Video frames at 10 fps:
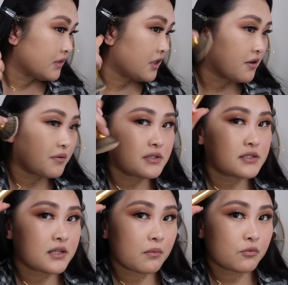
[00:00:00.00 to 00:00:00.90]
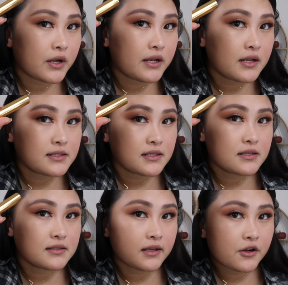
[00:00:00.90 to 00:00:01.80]
There is some redness
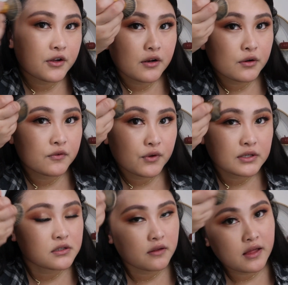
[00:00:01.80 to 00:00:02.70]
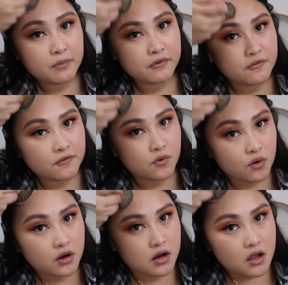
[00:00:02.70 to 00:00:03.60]
in this area. I don't know if you guys saw that
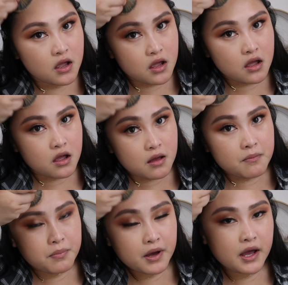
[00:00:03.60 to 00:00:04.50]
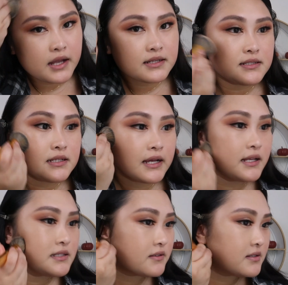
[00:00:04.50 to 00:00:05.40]
before, but
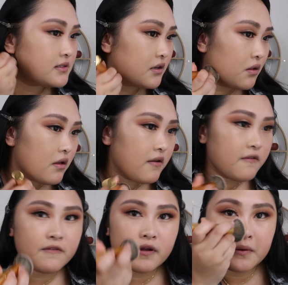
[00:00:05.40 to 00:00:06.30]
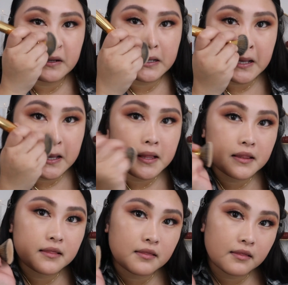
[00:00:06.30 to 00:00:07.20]
it's still a very
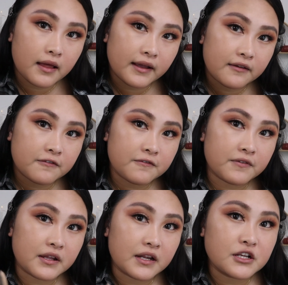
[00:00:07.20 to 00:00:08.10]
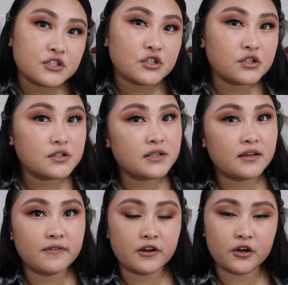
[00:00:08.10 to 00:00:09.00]
light finish. It looks like
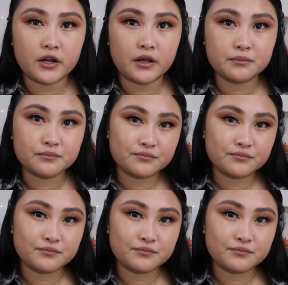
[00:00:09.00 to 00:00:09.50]
a very